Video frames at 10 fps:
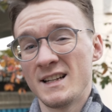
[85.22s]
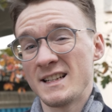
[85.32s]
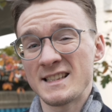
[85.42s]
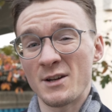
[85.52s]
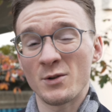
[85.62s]

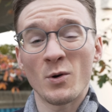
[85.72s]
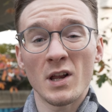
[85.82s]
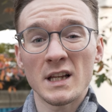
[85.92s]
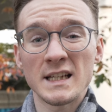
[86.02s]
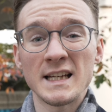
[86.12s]
sound
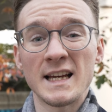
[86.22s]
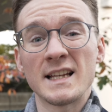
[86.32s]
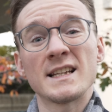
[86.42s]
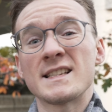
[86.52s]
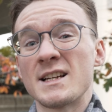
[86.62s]
quality
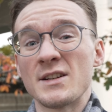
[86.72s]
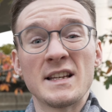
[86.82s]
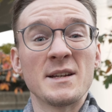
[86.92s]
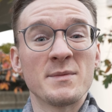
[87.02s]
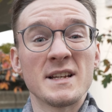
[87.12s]
and sound
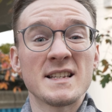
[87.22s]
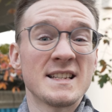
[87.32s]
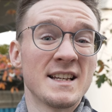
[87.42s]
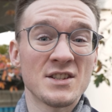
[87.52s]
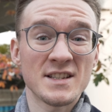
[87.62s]
deepness
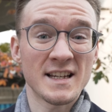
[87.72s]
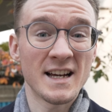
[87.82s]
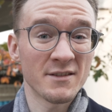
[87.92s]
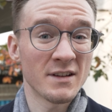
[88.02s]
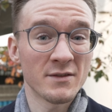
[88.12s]
and just the
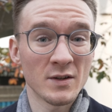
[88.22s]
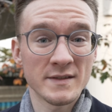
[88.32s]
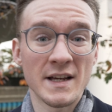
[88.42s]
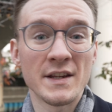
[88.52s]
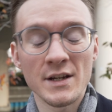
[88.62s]
kind of level of
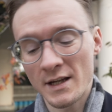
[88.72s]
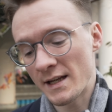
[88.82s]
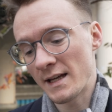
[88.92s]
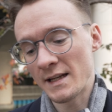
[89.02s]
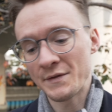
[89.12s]
sound that you can
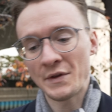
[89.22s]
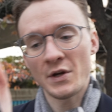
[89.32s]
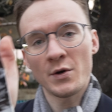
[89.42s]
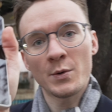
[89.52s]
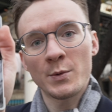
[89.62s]
get. Even
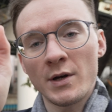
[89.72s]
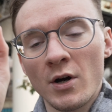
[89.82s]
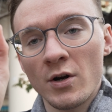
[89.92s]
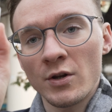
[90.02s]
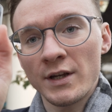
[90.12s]
though we
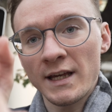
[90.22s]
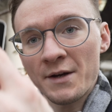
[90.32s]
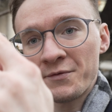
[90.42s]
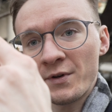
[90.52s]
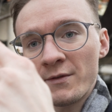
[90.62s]
are looking
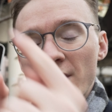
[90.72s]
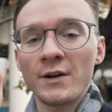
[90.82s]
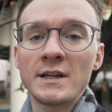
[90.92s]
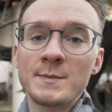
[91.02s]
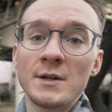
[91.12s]
at front
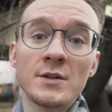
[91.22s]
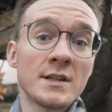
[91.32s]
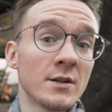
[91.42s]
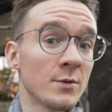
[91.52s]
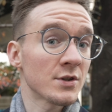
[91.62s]
firing speakers
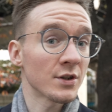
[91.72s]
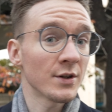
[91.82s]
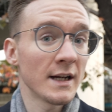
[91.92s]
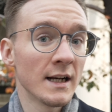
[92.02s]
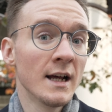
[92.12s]
here, which are
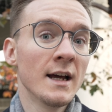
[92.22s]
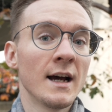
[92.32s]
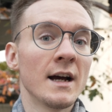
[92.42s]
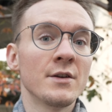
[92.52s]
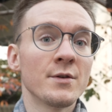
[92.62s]
great,
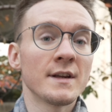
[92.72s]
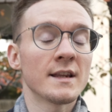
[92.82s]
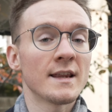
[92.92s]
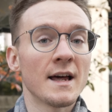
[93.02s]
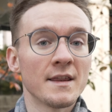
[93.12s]
I do
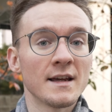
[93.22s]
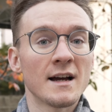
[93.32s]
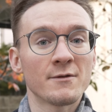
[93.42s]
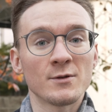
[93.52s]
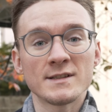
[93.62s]
think that the
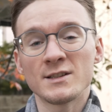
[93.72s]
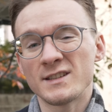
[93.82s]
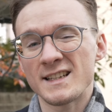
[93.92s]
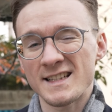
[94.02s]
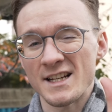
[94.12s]
iPhone still
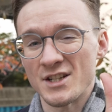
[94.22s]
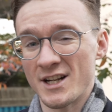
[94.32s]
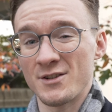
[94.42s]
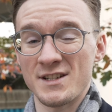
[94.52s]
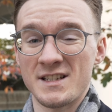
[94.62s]
does edge it
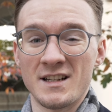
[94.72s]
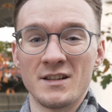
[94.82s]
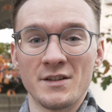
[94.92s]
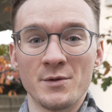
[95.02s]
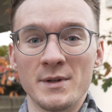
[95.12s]
out just a little